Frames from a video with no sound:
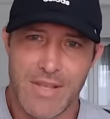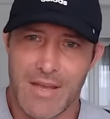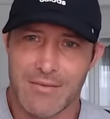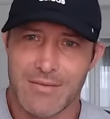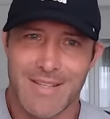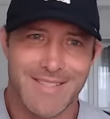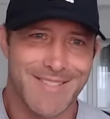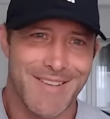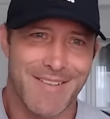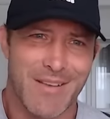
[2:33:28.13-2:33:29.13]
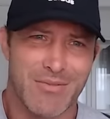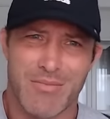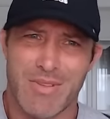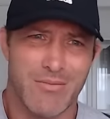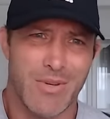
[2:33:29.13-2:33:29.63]
yeah, that was a
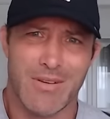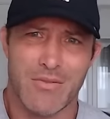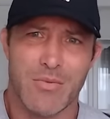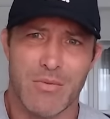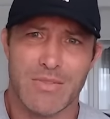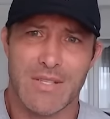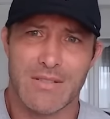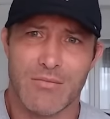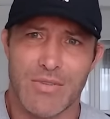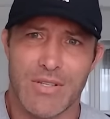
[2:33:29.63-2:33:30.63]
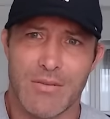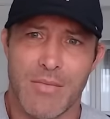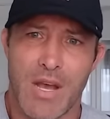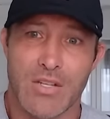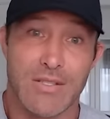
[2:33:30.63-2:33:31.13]
bit weird. There were people saying some pretty
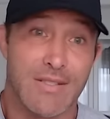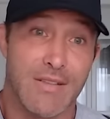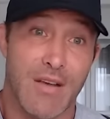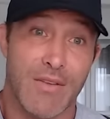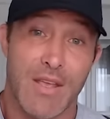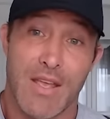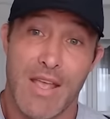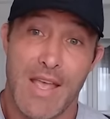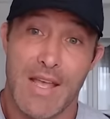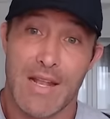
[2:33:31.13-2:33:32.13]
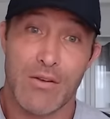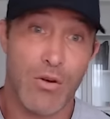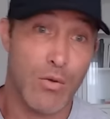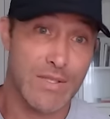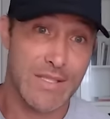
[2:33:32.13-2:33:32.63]
obnoxious stuff, and I
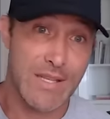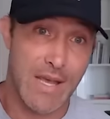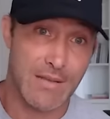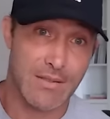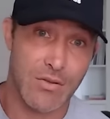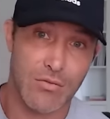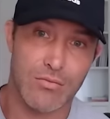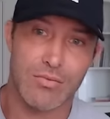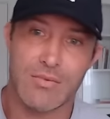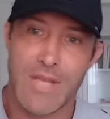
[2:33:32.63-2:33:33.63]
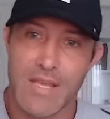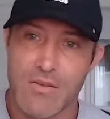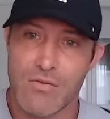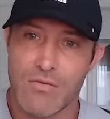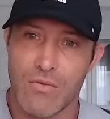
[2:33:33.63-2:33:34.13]
don't always see that. So thank
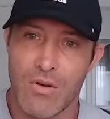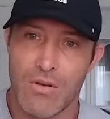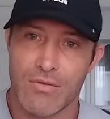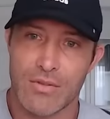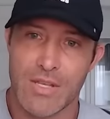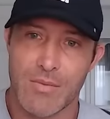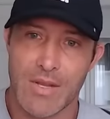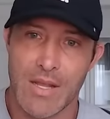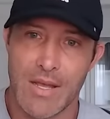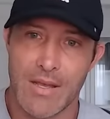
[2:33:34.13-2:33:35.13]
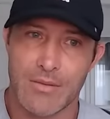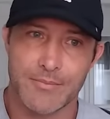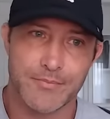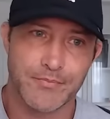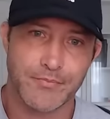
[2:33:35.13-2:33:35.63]
you all for keeping an eye out.